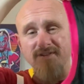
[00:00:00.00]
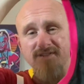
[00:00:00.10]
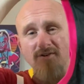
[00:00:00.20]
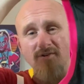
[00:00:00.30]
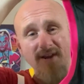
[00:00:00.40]

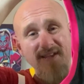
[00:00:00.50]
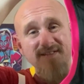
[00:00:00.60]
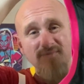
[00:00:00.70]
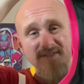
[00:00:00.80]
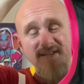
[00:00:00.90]
So I
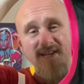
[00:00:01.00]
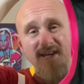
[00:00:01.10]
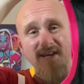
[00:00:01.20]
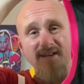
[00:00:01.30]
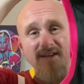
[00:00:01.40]
guess, once
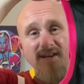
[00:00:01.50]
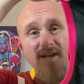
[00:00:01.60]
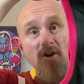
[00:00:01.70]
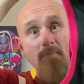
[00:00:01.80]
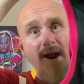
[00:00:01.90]
again,
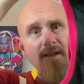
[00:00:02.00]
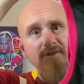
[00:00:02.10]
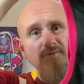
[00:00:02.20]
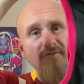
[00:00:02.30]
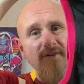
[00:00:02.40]
your
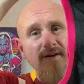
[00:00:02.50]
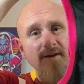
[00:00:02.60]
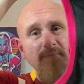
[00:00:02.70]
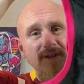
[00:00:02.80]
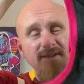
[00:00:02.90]
mileage will vary,
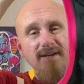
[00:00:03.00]
but